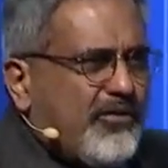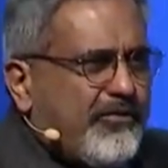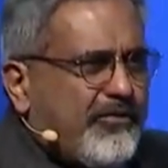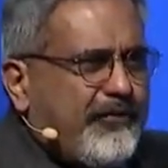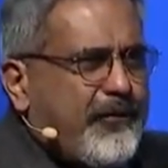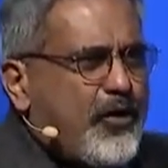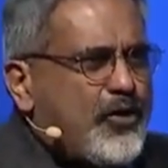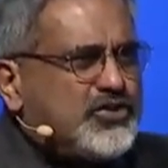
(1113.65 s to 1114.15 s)

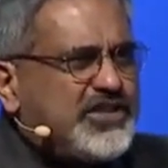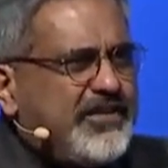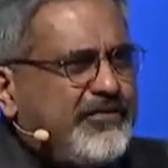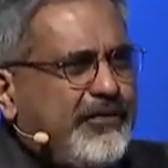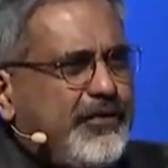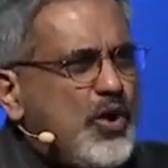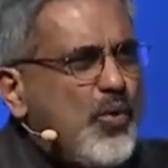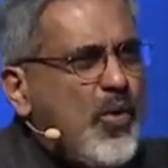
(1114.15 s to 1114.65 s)
Folks, if
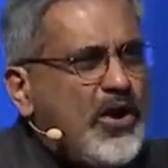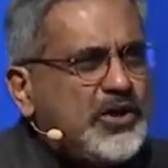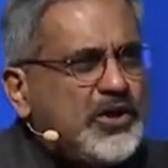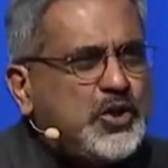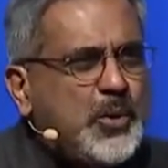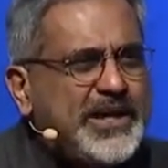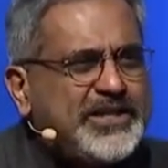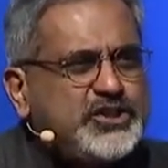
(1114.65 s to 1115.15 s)
you want
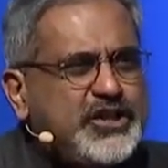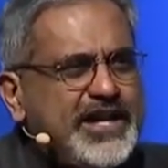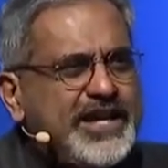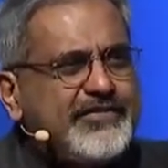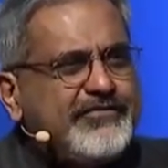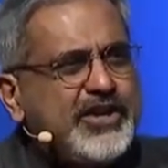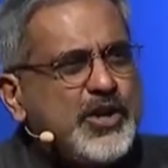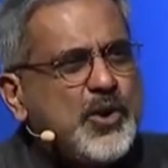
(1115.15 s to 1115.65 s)
to
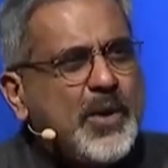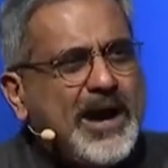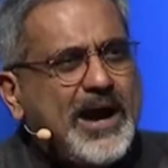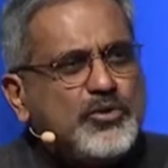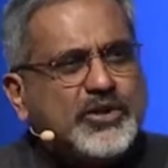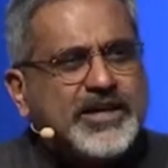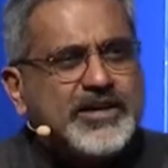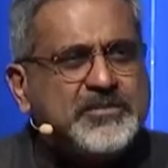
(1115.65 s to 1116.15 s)
achieve new
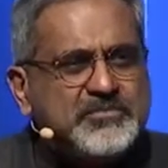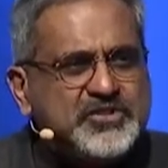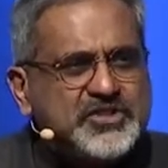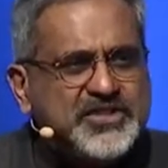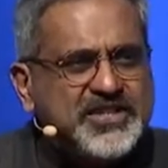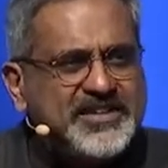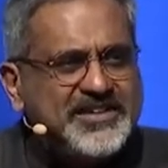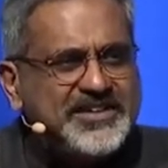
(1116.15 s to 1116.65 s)
outcomes,